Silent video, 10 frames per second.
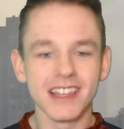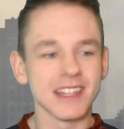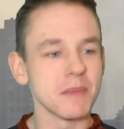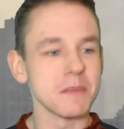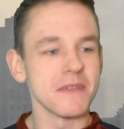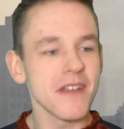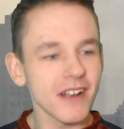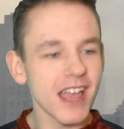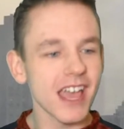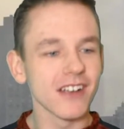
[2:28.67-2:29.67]
they made me
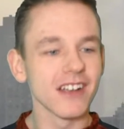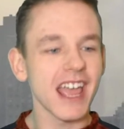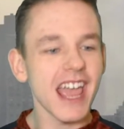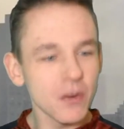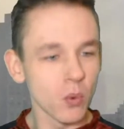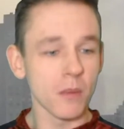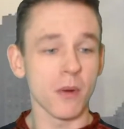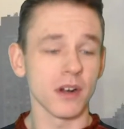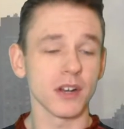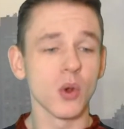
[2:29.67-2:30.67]
very angry and
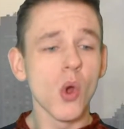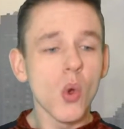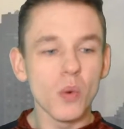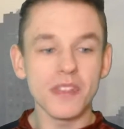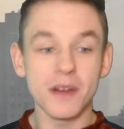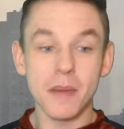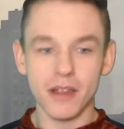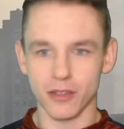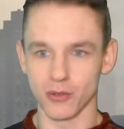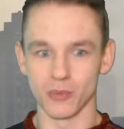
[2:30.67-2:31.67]
warm-hearted within
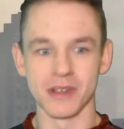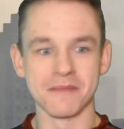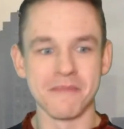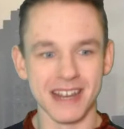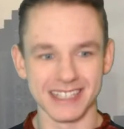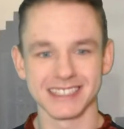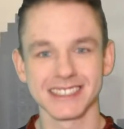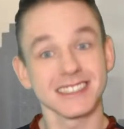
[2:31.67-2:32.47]
about 3 minutes,